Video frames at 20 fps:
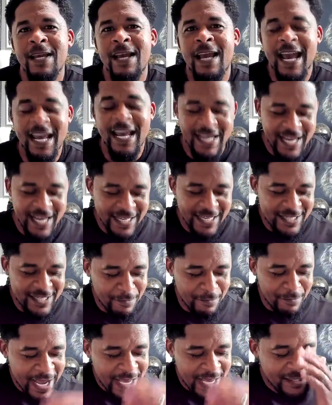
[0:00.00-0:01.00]
And it's
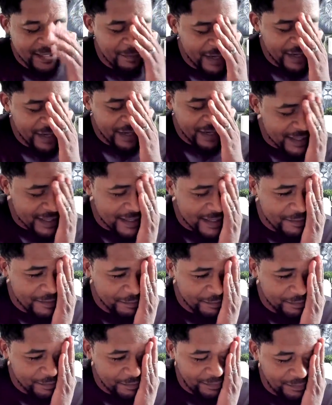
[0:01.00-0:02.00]
amazing because
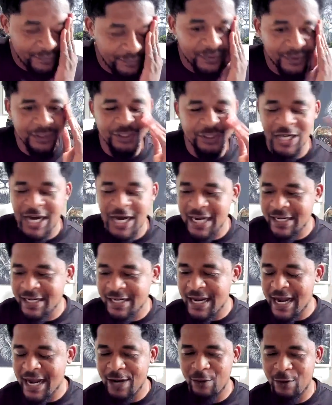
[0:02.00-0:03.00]
Jock
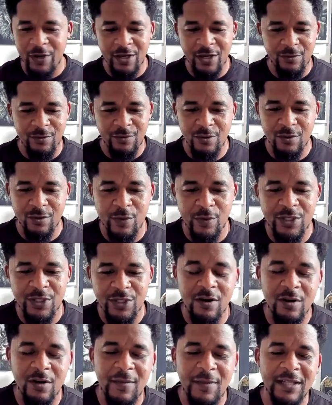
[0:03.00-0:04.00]
and I, we
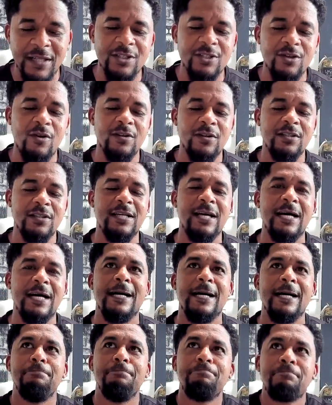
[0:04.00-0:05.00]
talk about this all the
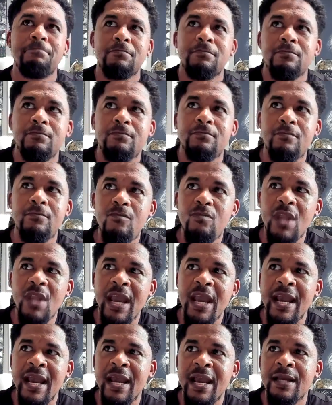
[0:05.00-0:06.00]
time.
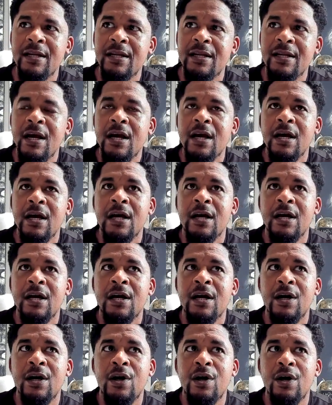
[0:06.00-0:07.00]
And
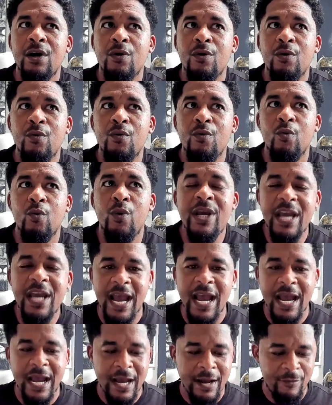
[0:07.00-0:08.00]
we
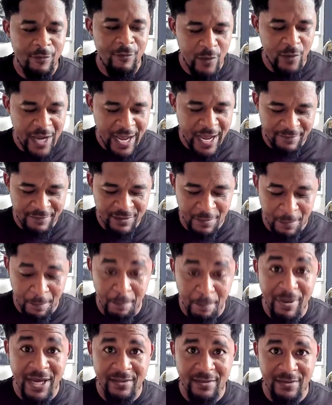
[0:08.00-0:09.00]
have some
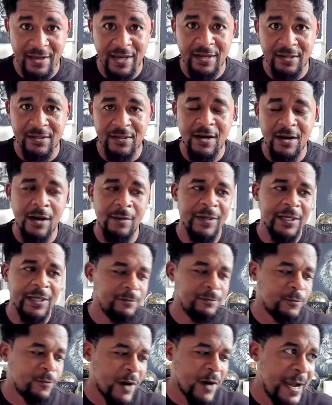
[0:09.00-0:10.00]
big things coming,
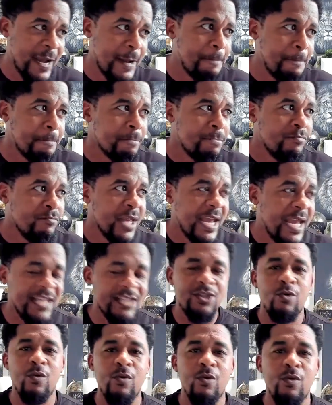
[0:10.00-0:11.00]
right? And
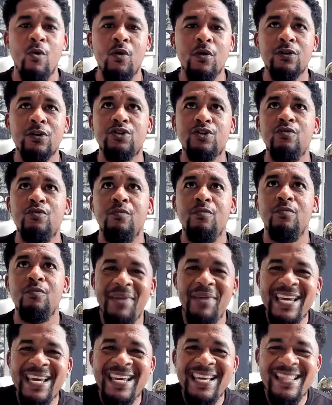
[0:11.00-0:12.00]
so in order to
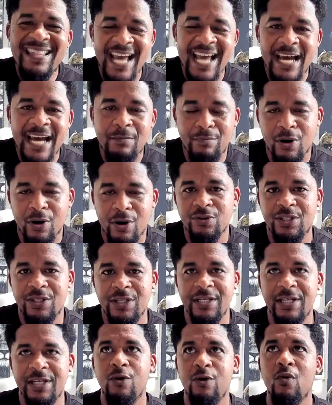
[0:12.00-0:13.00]
be that
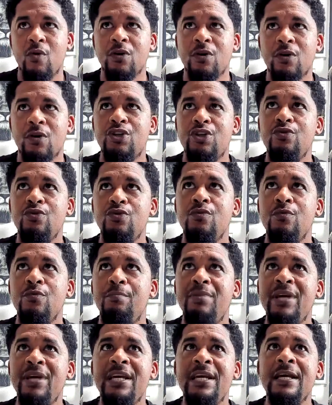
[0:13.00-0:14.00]
person, in order to
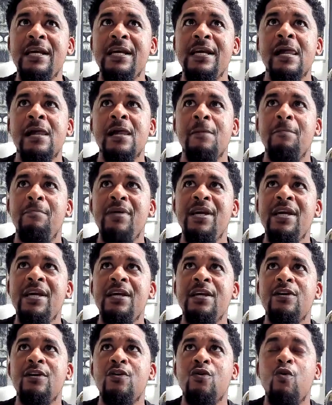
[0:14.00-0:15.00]

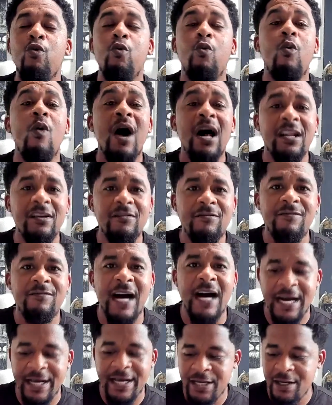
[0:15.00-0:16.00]
be
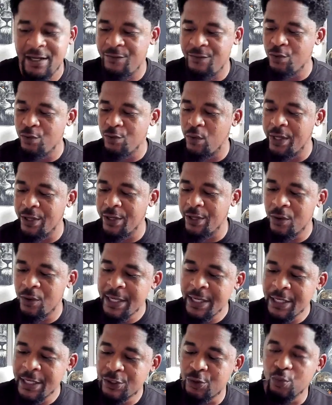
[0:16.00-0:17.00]
qualified, if you will,
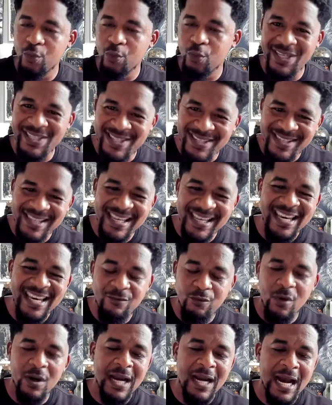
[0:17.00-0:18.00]
to
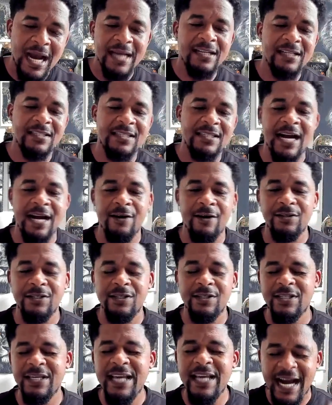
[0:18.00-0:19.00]
receive what I desire to
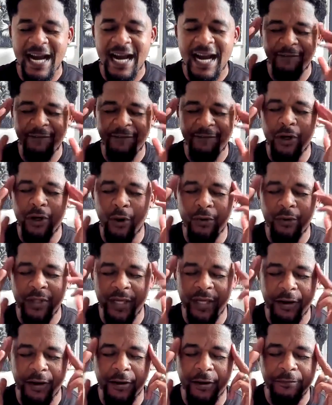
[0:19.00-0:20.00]
see, I have to go
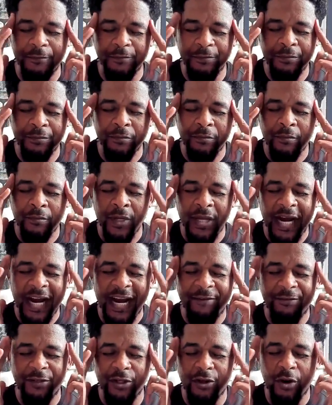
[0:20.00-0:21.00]
there. I
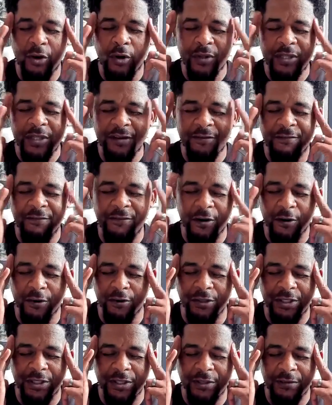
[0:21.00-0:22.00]
have to go there
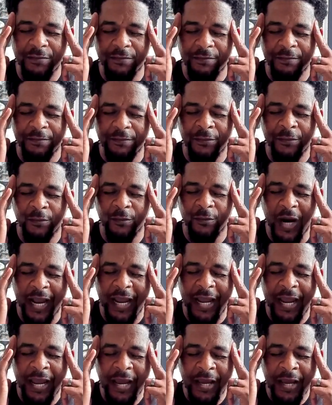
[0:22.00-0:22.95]
first, right?